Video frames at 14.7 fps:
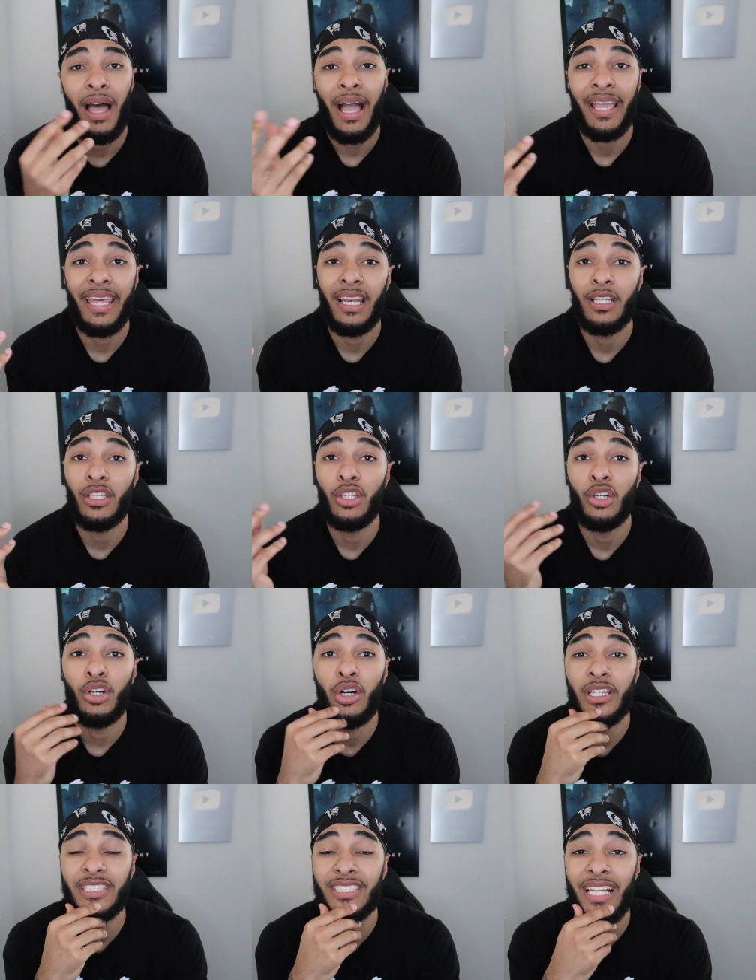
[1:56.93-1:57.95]
I get a
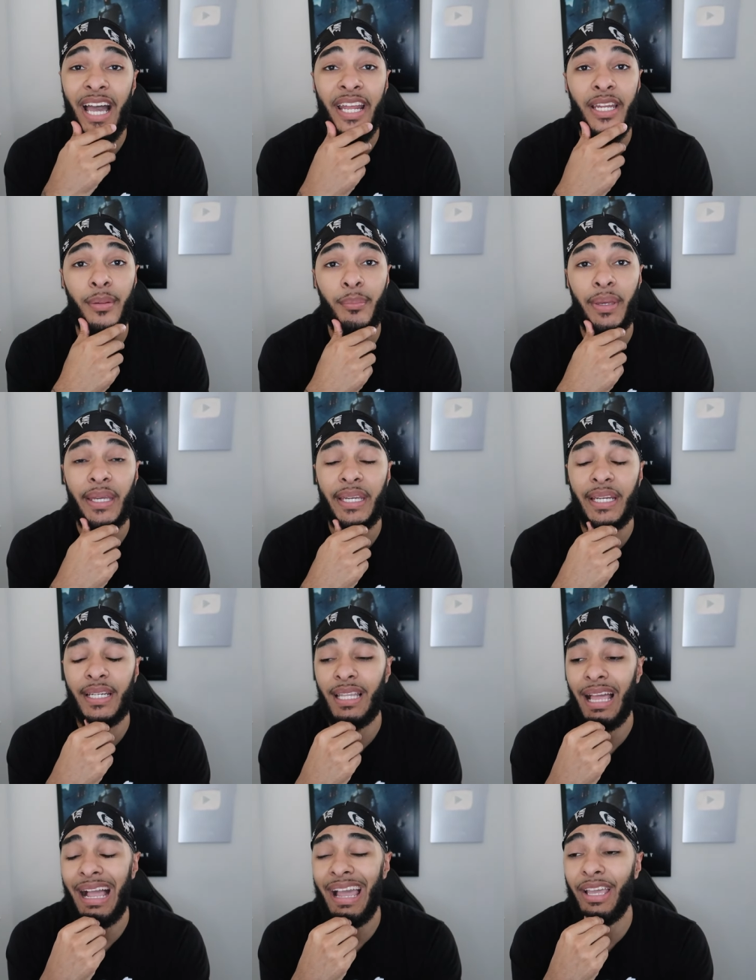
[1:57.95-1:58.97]
little excited,
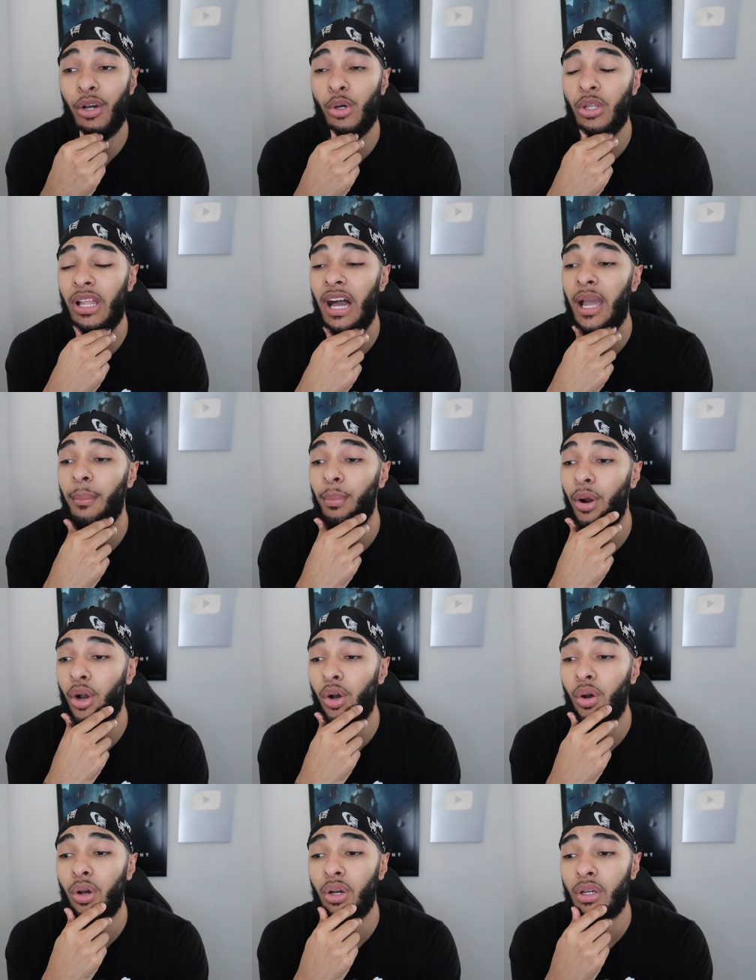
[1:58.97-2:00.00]
man. Like, I ain't gonna lie,
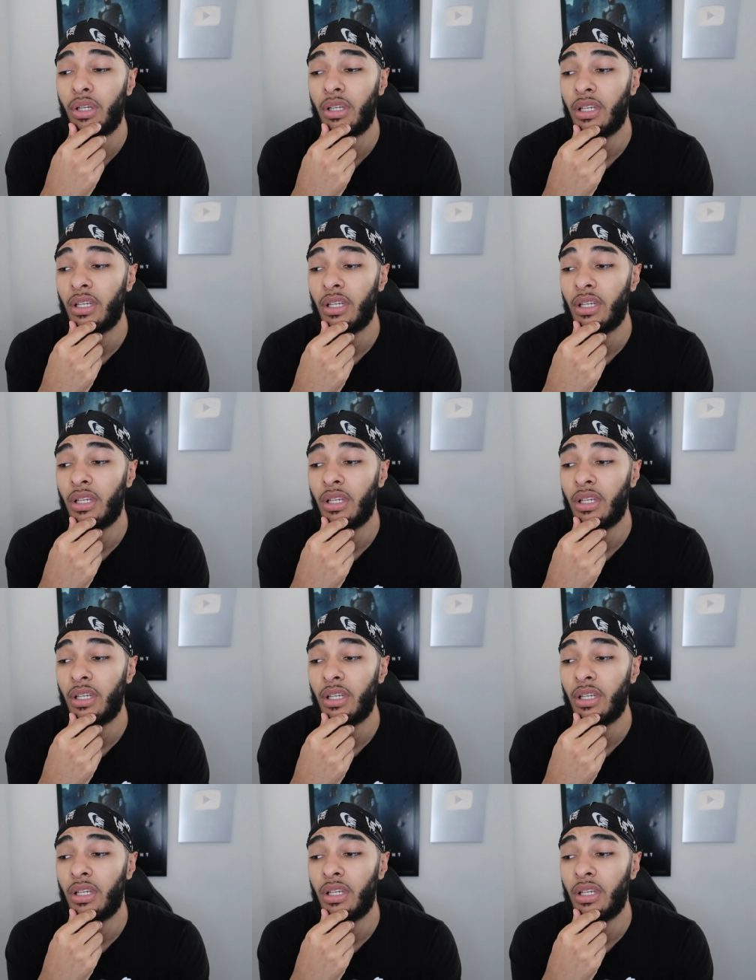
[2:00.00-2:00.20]
bro.